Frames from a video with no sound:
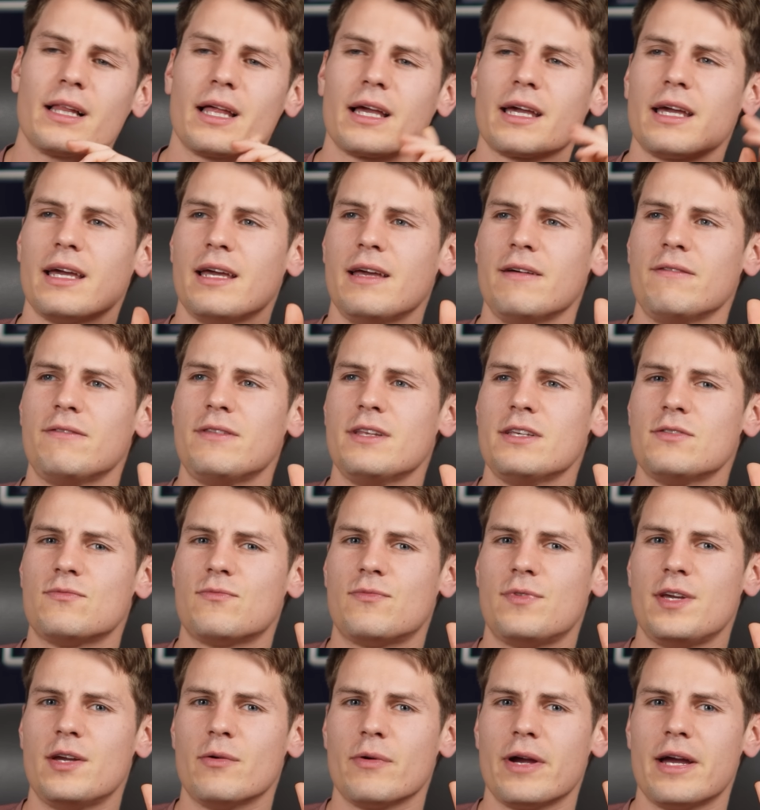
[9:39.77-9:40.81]
Like if this
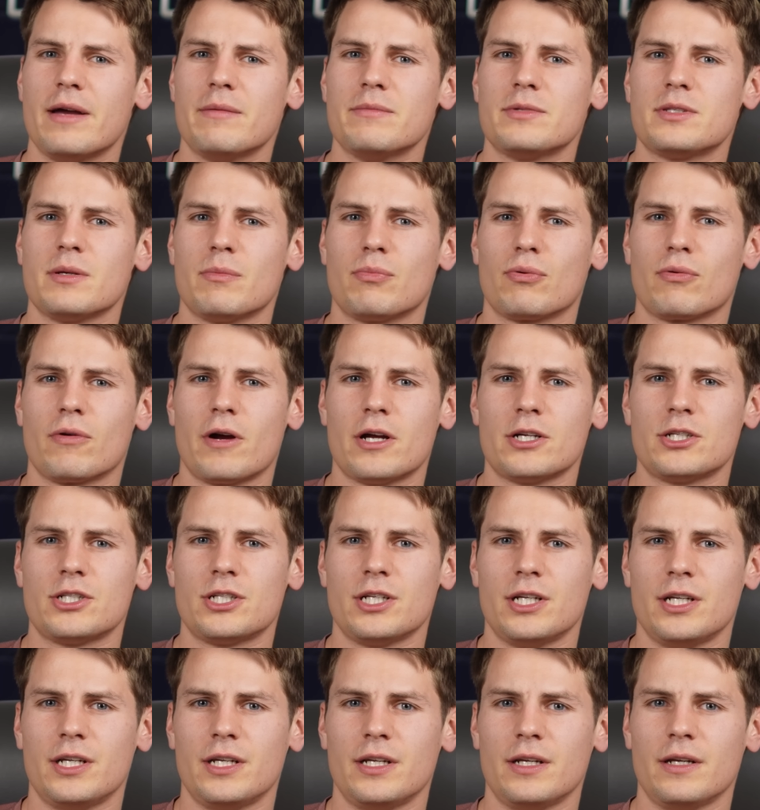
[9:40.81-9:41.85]
VRAM
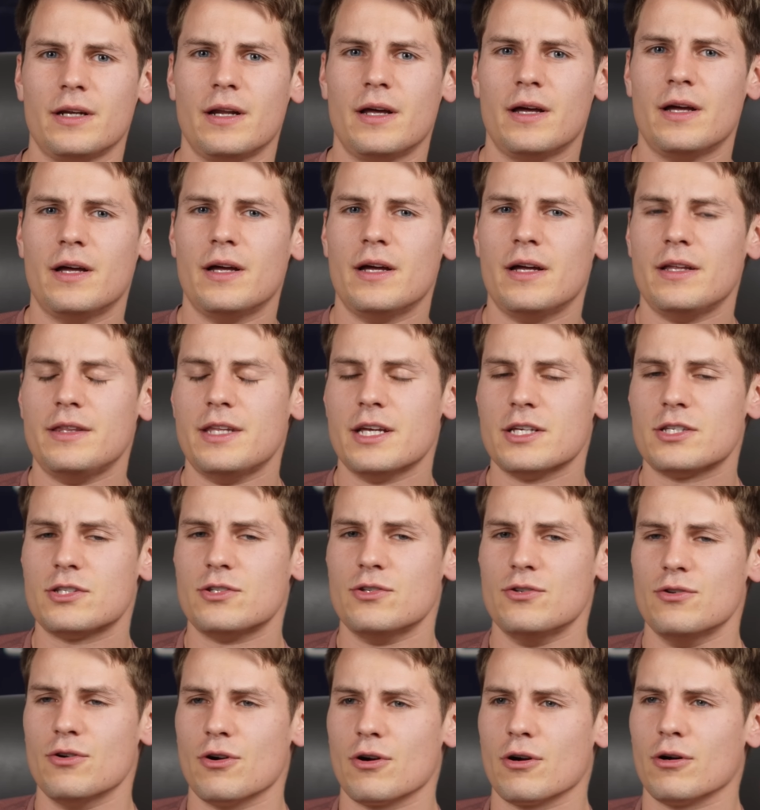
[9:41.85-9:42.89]
suppression,
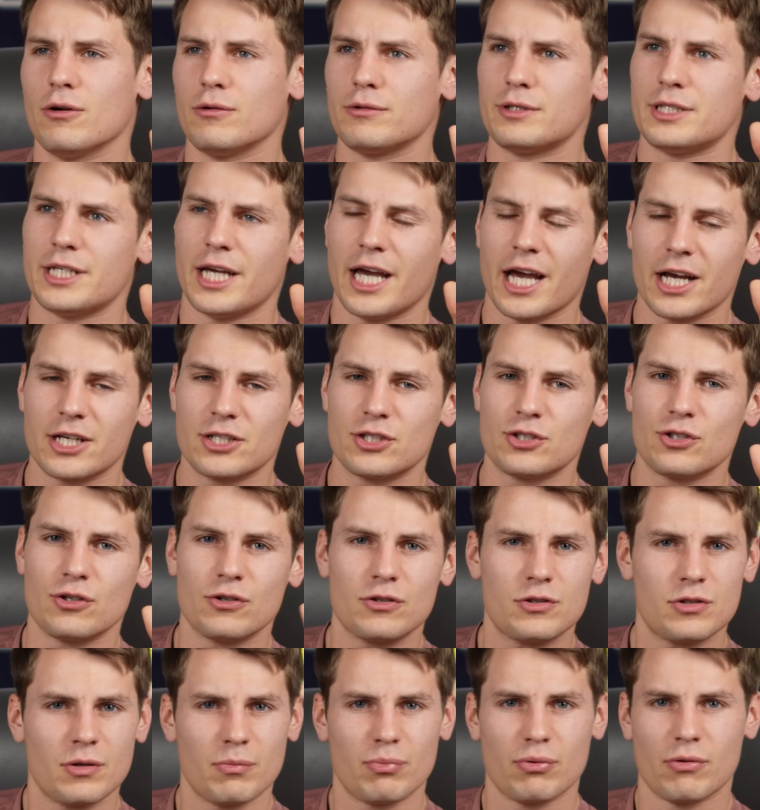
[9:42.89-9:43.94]
this neural
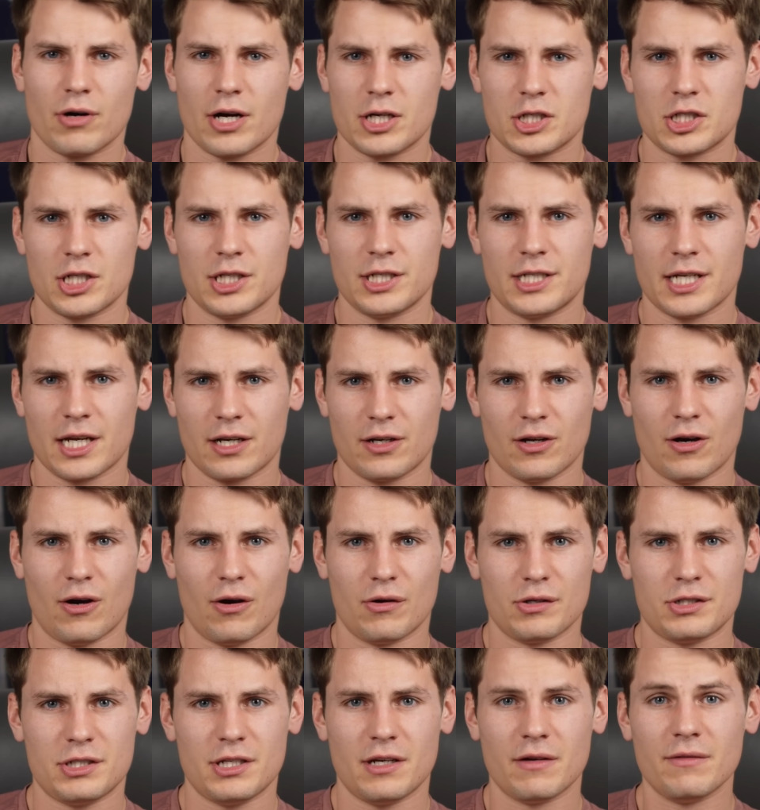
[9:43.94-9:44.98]
texture suppression
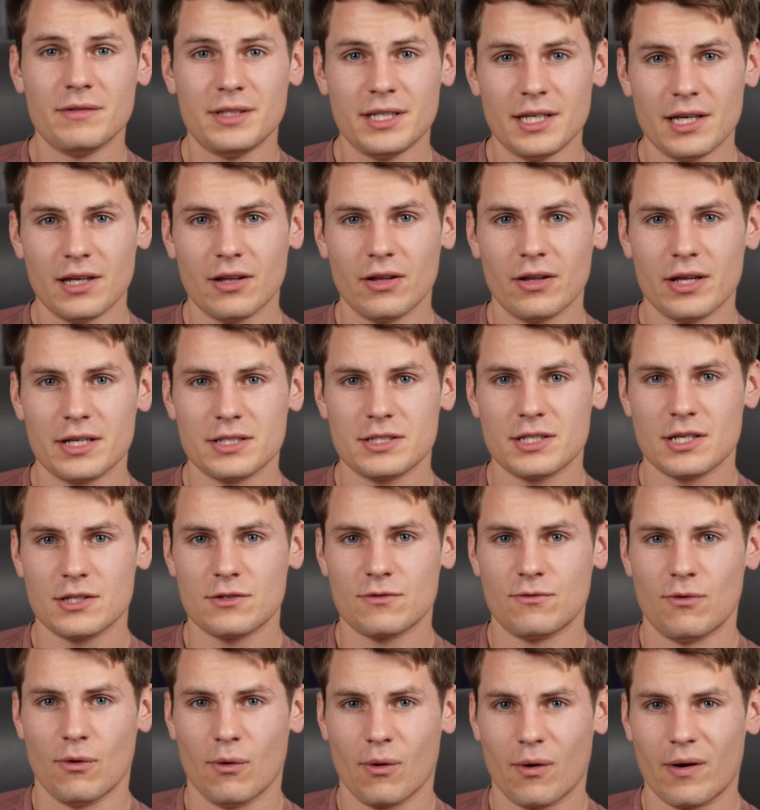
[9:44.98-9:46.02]
technology of
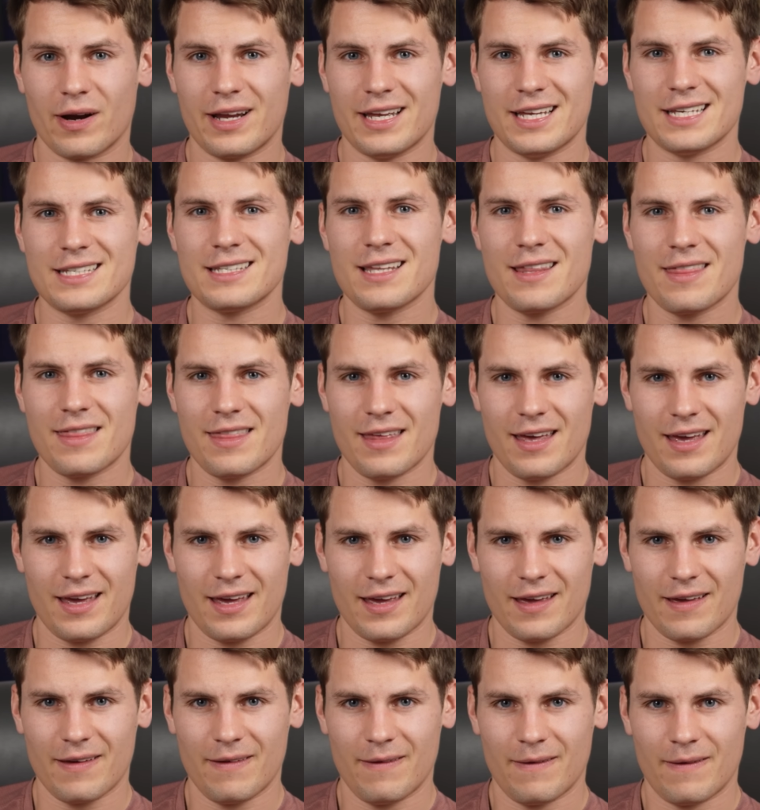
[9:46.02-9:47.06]
DLSS4 is the
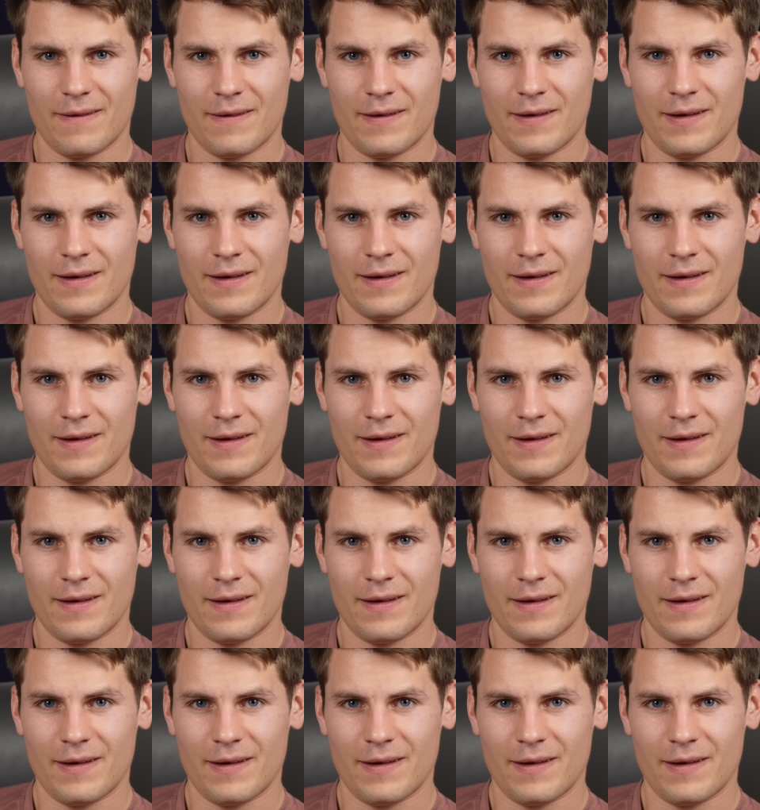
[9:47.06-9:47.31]
thing,